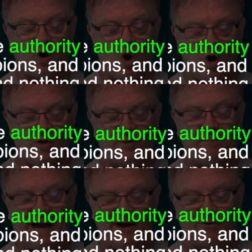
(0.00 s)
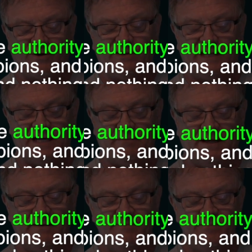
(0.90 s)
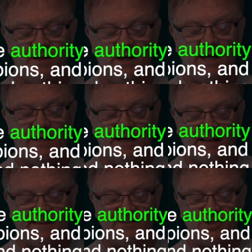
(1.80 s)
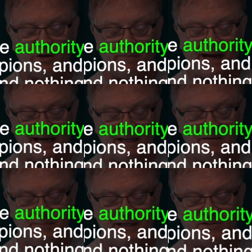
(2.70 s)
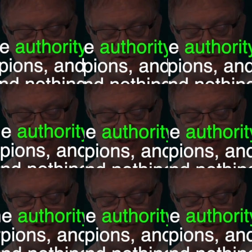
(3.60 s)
all the power of the enemy, and nothing shall by any means hurt